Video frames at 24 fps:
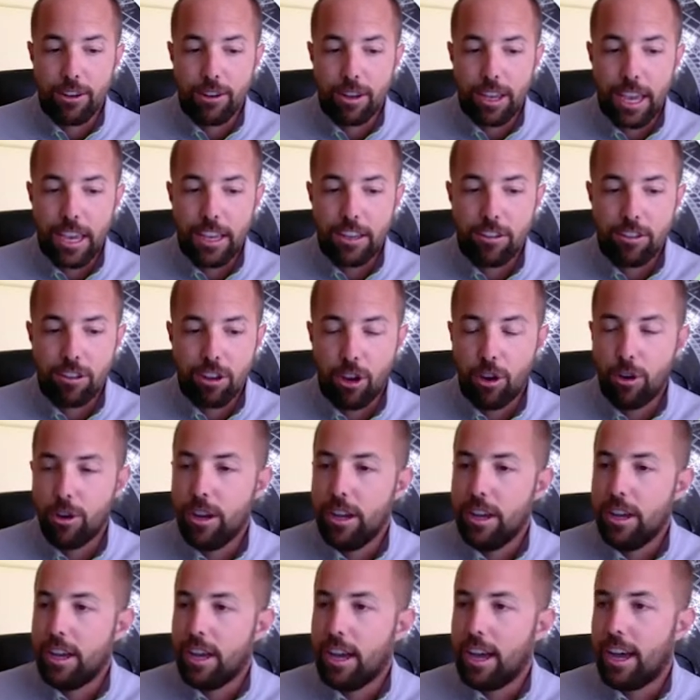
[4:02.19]
Okay, so
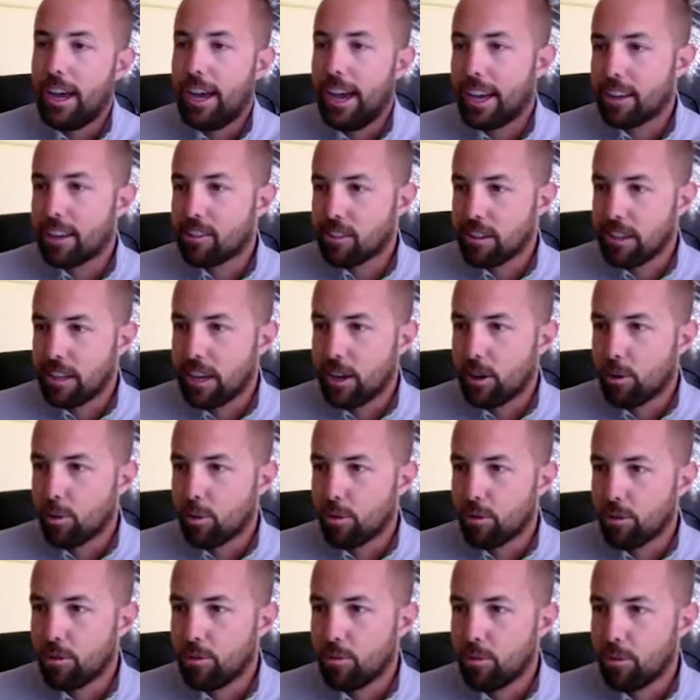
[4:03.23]
uh, actually here
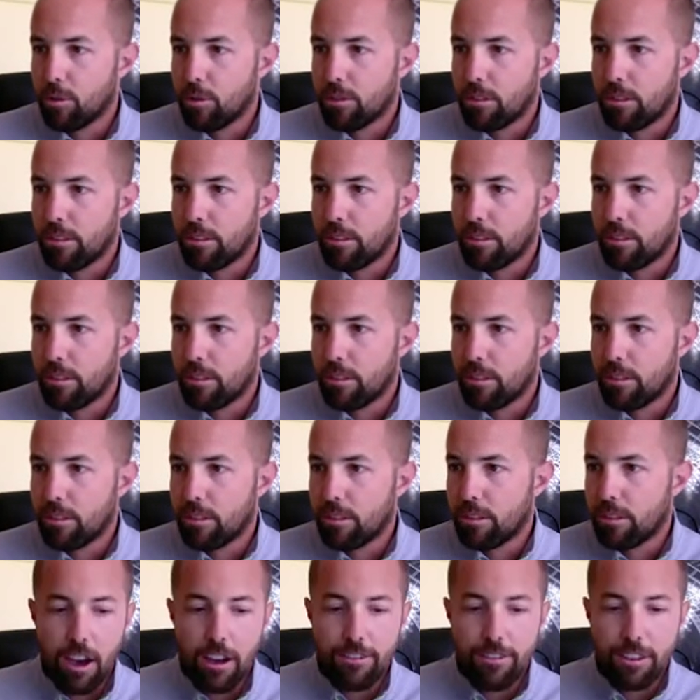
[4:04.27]
we'll we'll take this
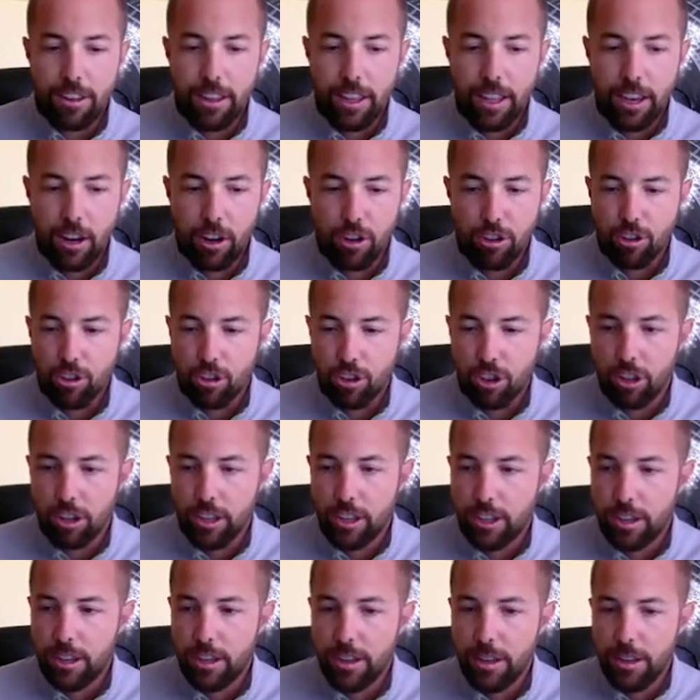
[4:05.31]
off and then I'll show
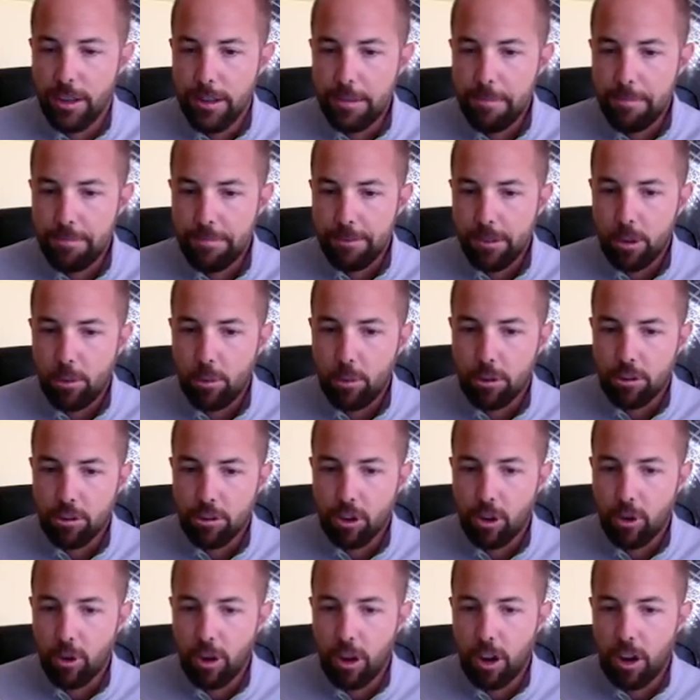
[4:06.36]
you what's
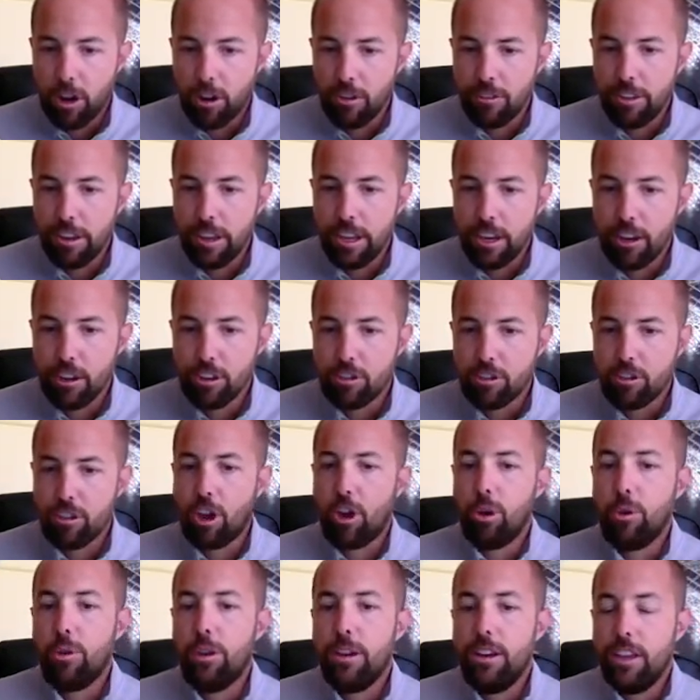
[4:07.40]
going on over here.
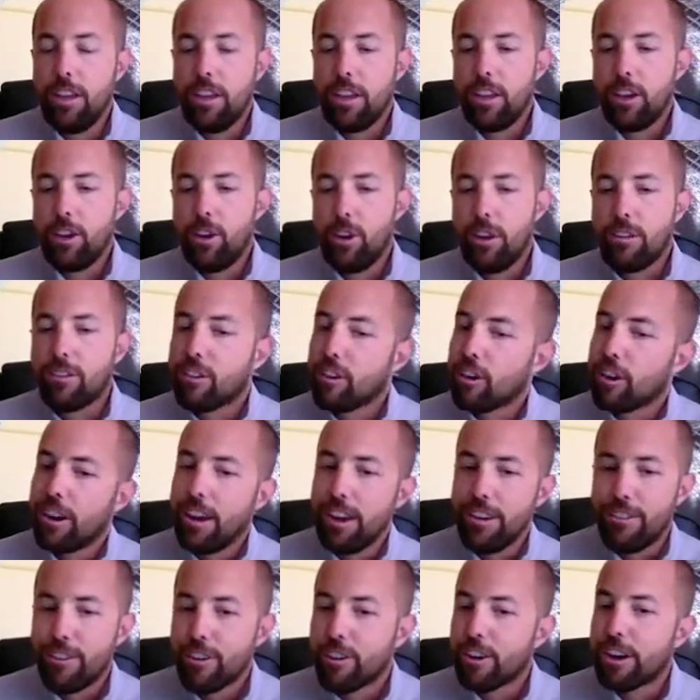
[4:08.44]
So, you know, if you're
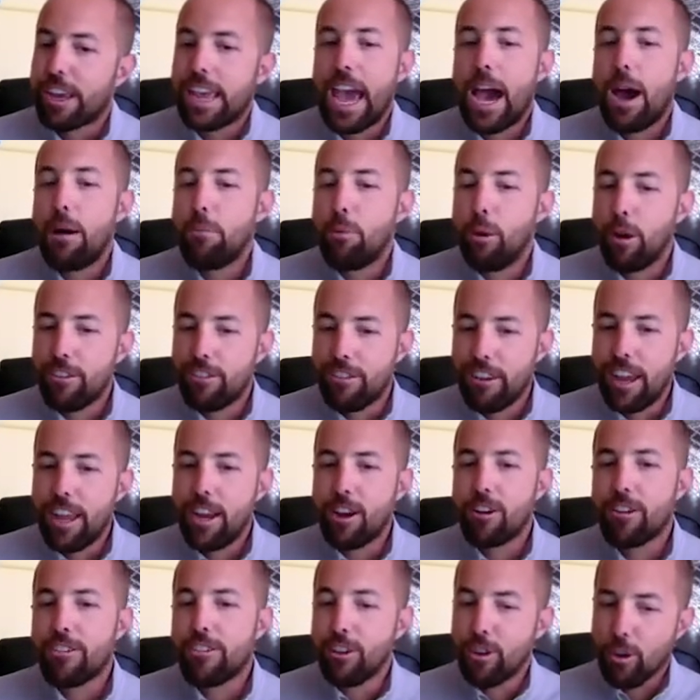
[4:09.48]
if you're a Cowboy
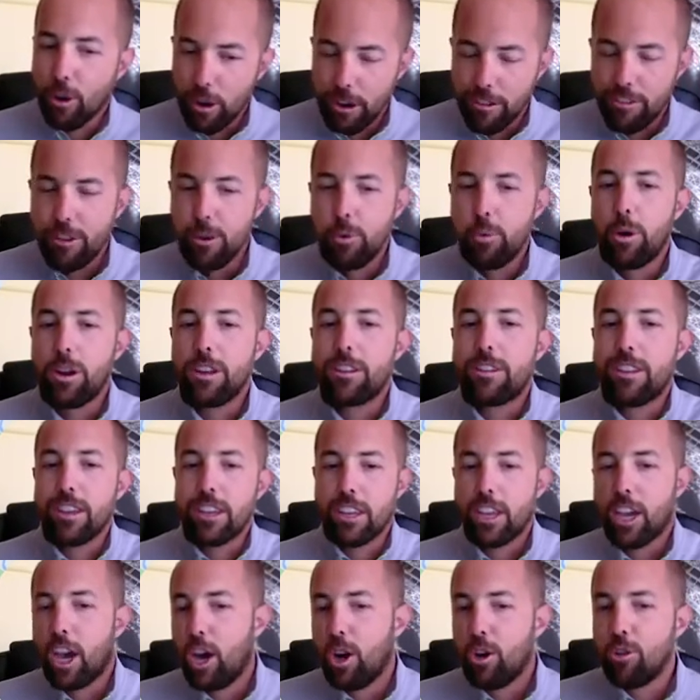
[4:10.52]
fan or or if you want to
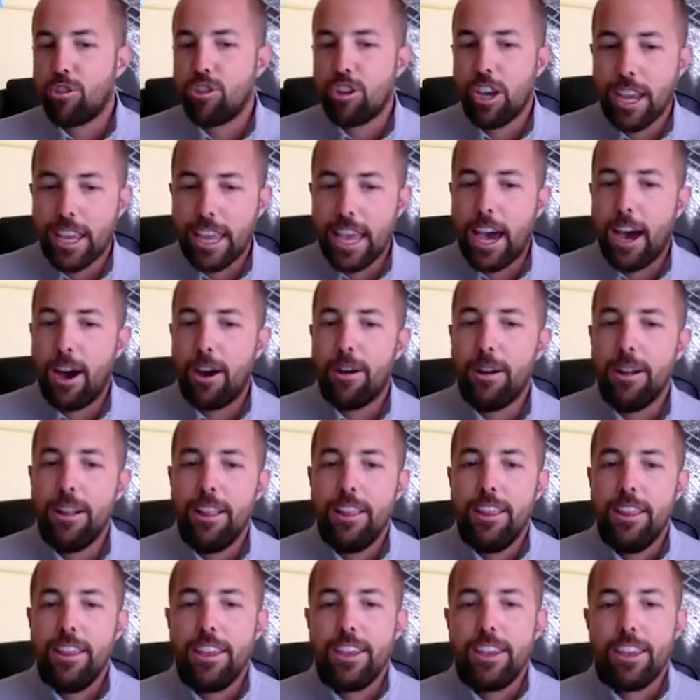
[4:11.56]
go check out,
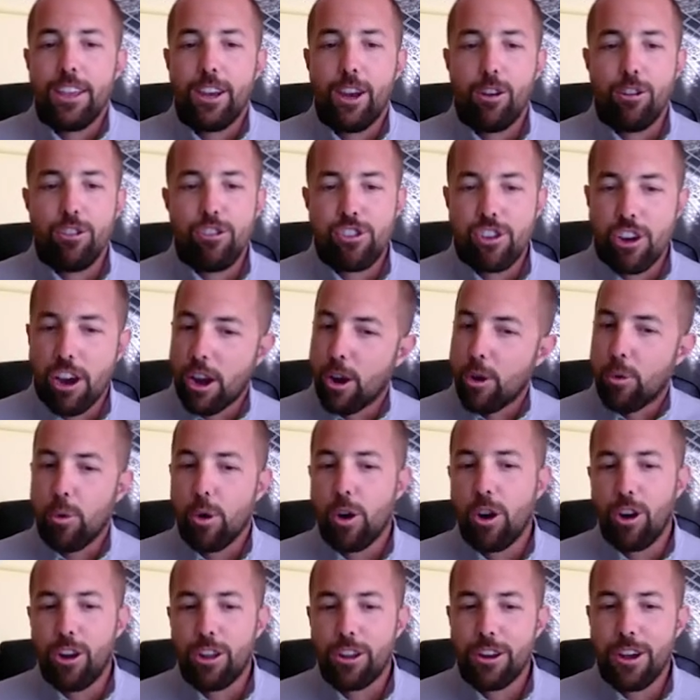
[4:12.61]
you know, Jerry
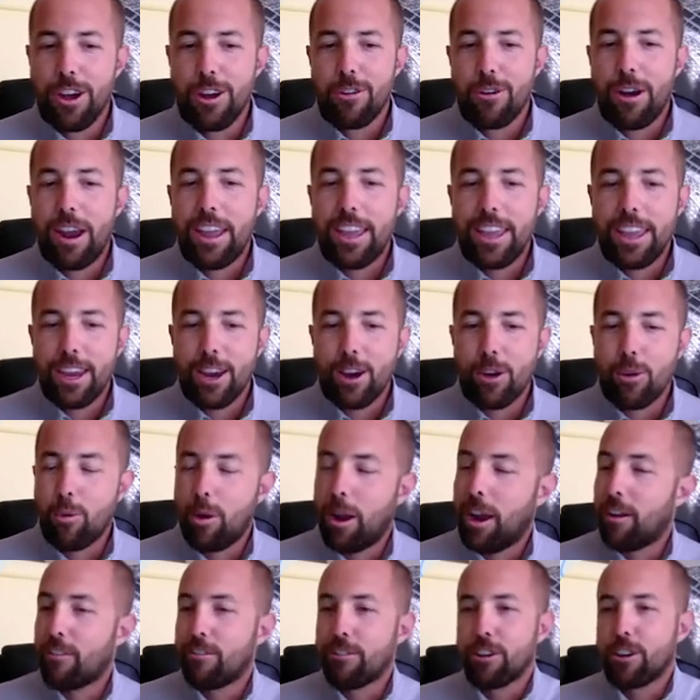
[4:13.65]
World right here
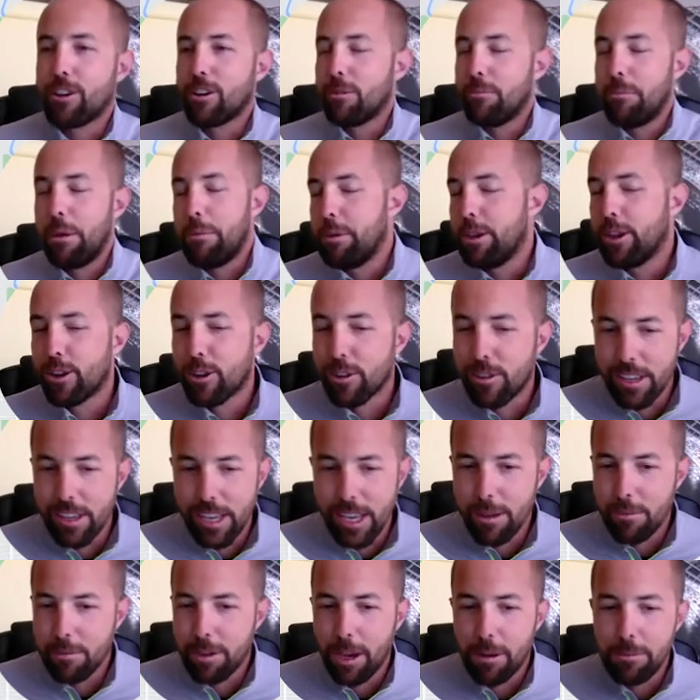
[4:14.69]
whenever maybe your
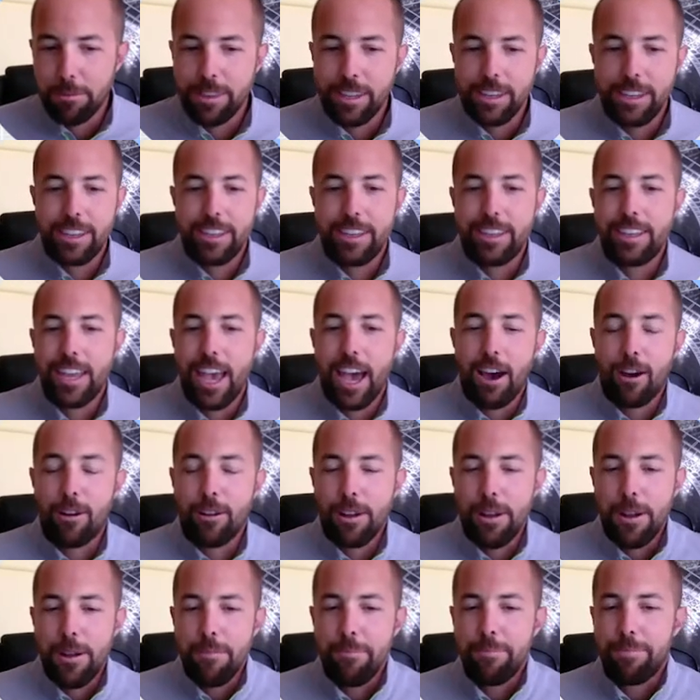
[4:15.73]
team comes into town,
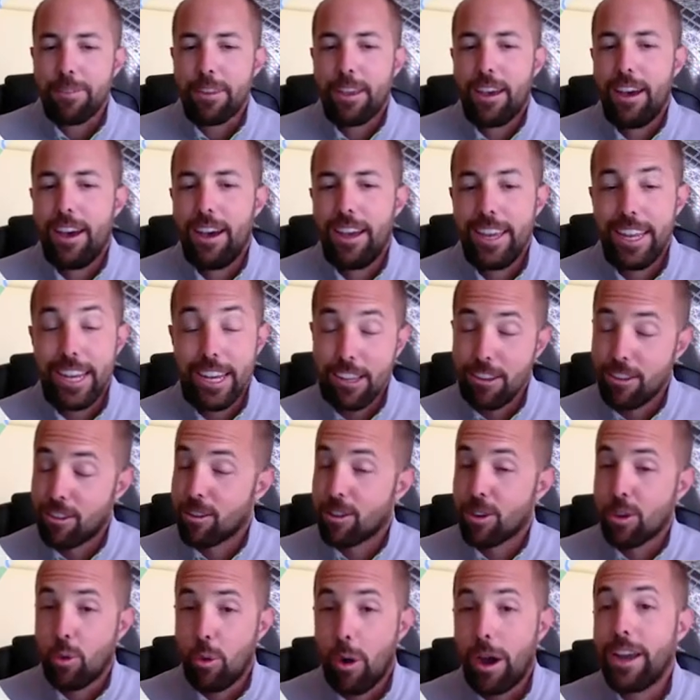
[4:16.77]
uh, it is
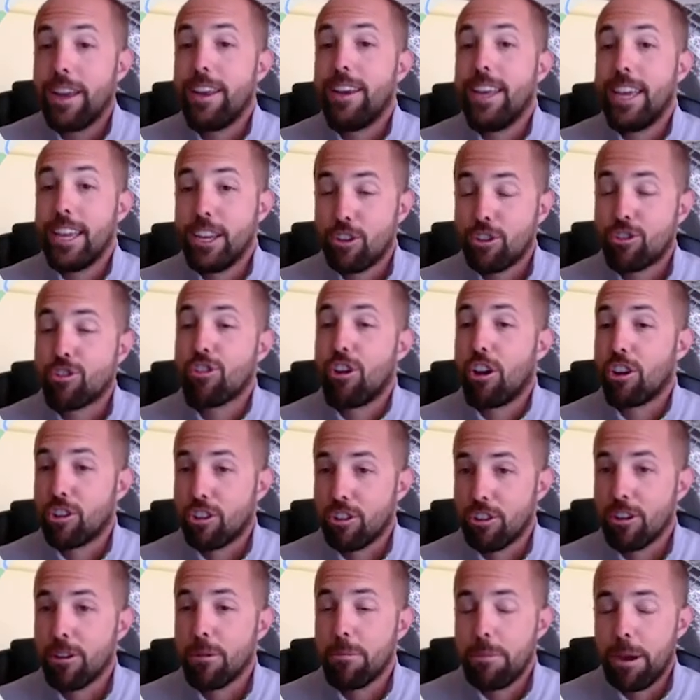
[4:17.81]
quite a
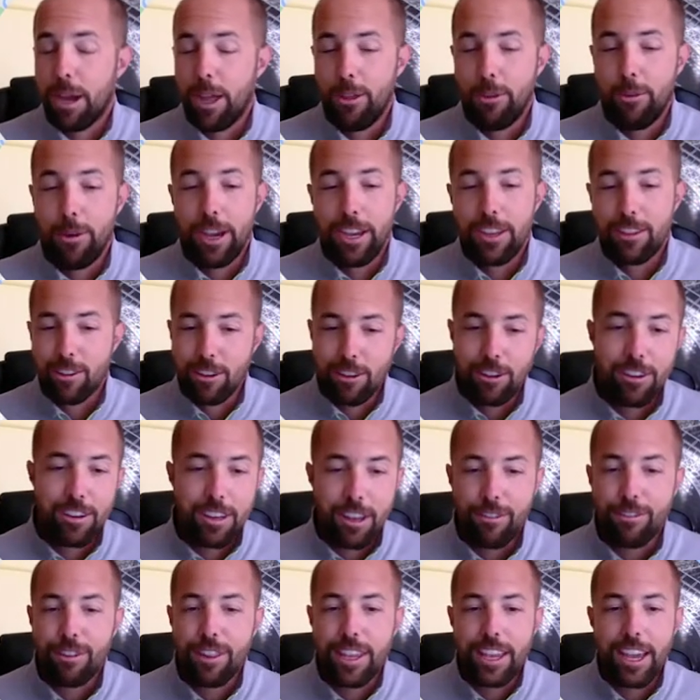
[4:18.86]
structure, by the way. So you
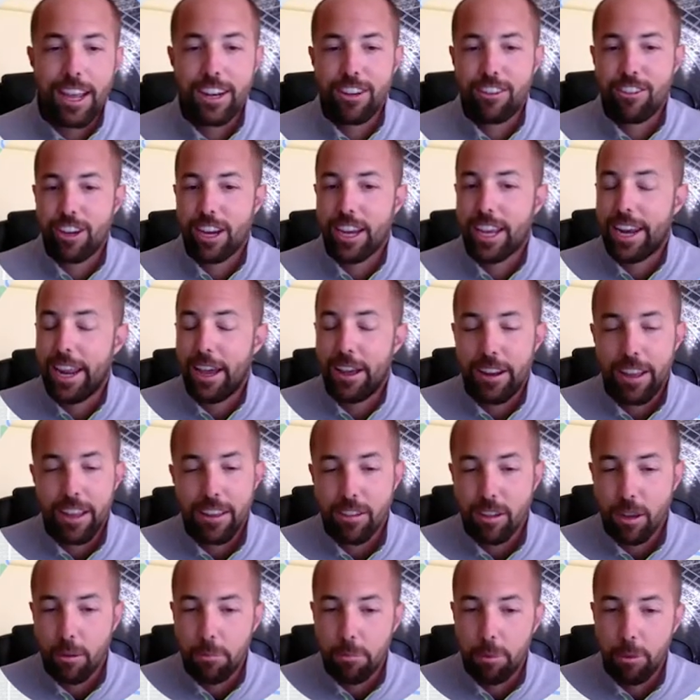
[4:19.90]
definitely got to check it out at
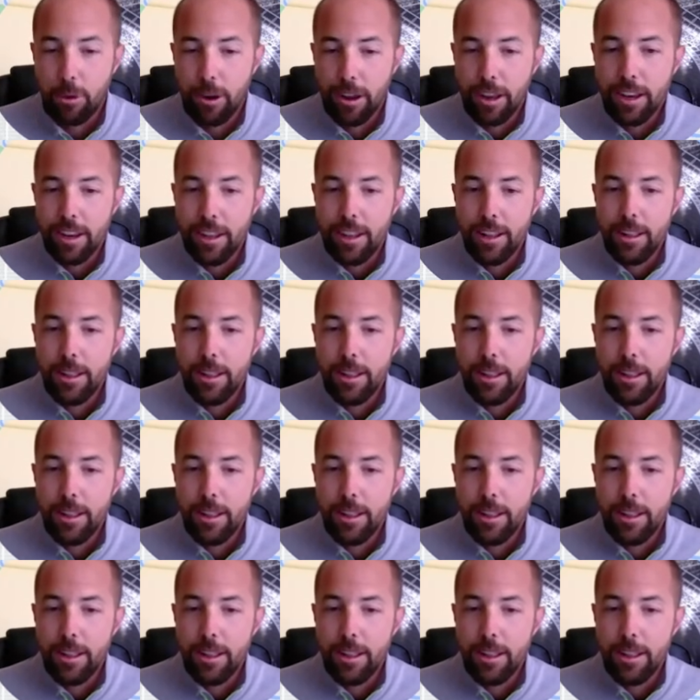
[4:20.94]
some point.